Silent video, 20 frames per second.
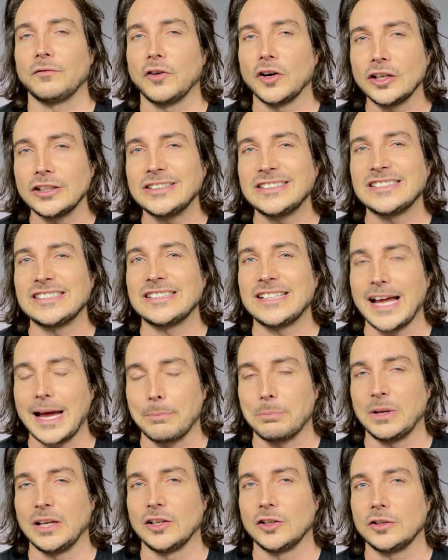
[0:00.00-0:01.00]
First
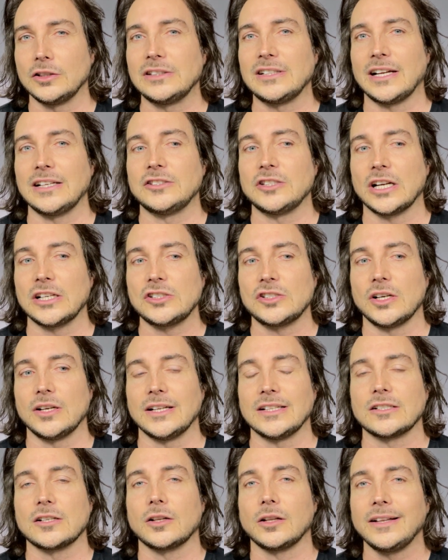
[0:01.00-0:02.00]
step in good digestion
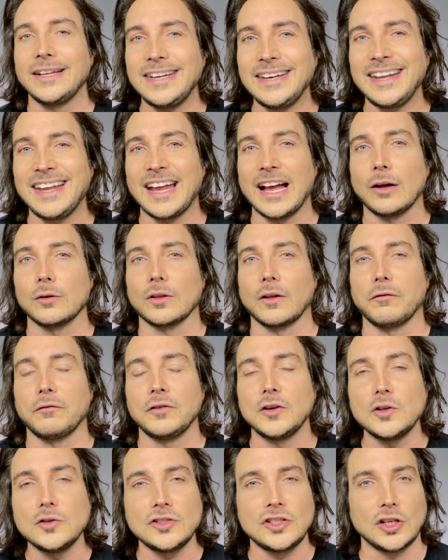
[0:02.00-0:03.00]
is cleaning out the
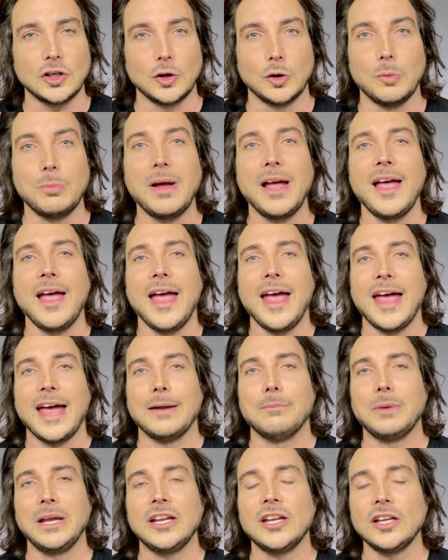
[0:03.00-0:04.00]
food tube
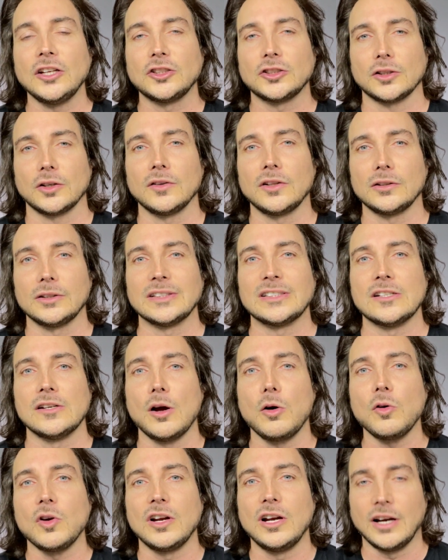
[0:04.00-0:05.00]
and making sure there is
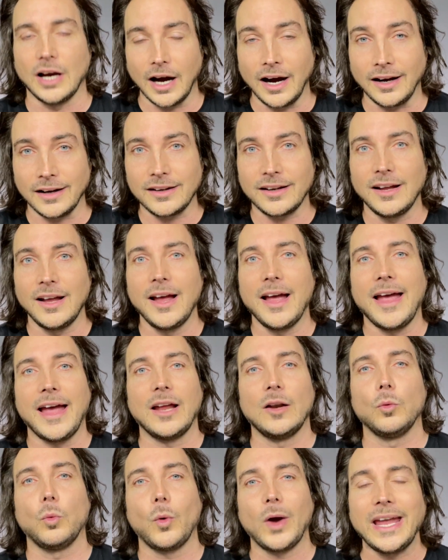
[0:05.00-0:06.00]
no gunk
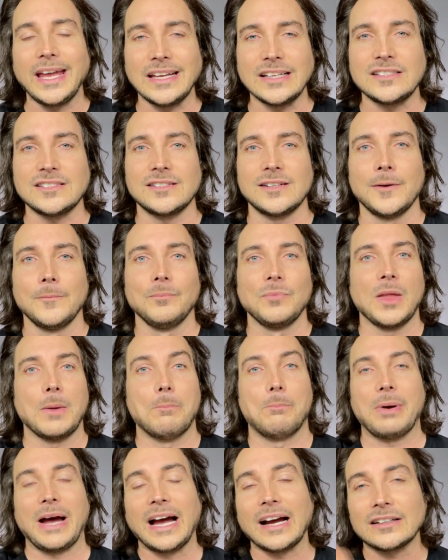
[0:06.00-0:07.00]
and waste
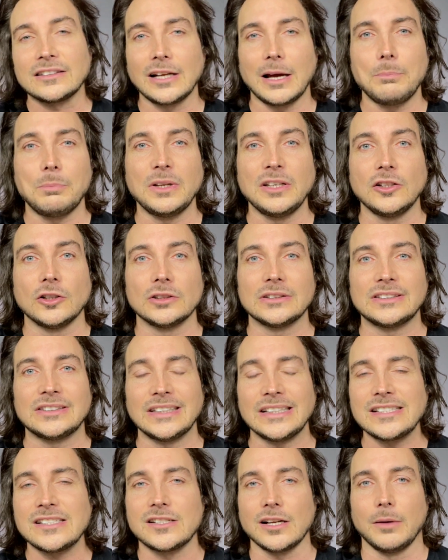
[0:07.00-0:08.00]
backed up in your
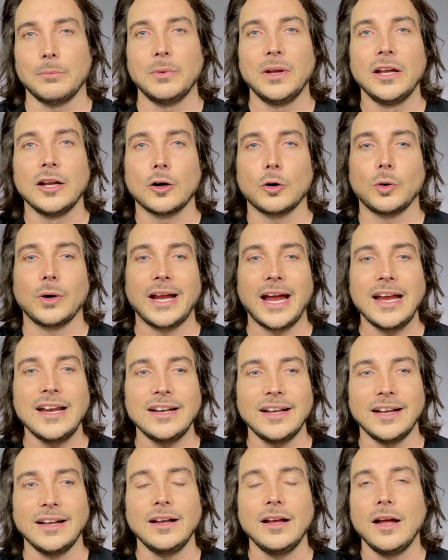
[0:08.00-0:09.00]
system,
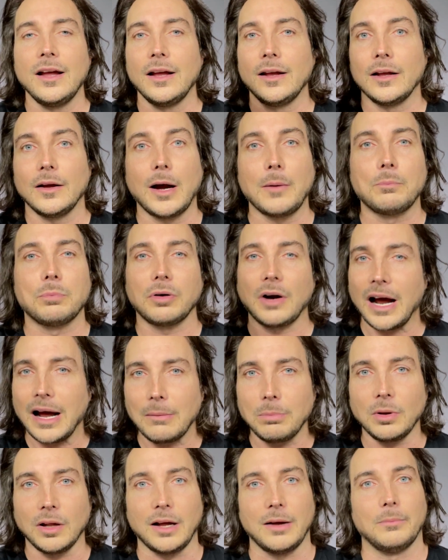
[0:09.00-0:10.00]
creating a
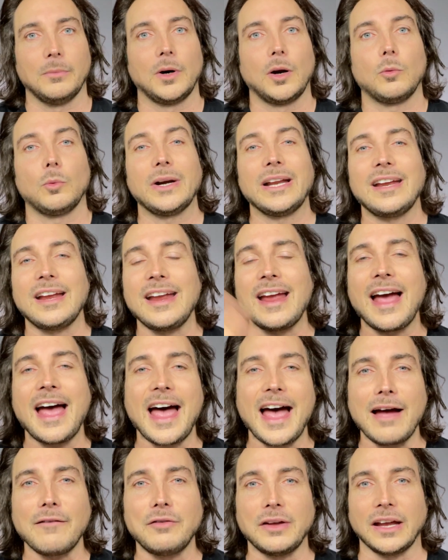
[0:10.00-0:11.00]
problem, wreaking
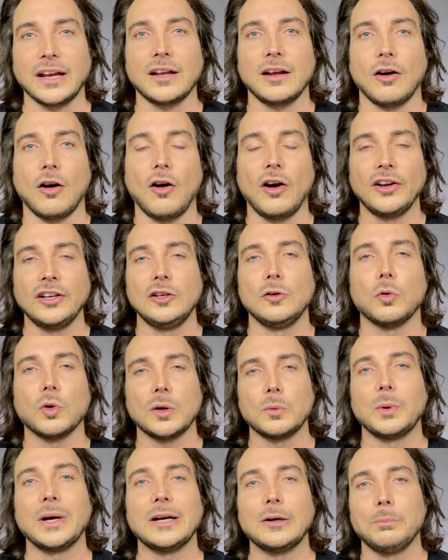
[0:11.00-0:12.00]
havoc on
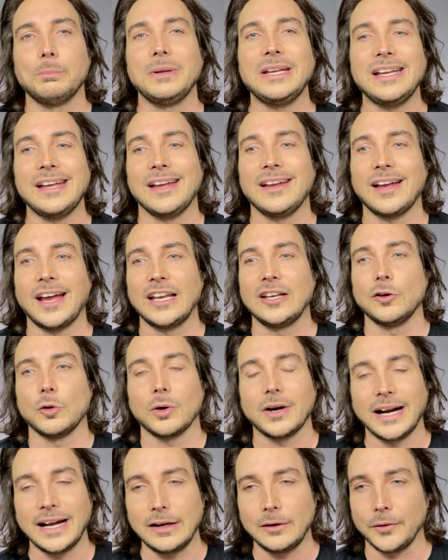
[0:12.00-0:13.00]
your well being and
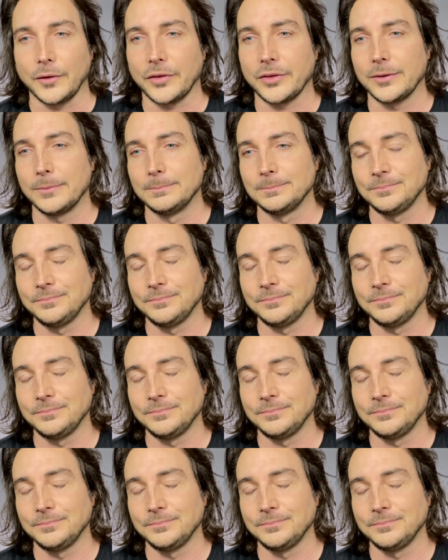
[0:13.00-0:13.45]
your health.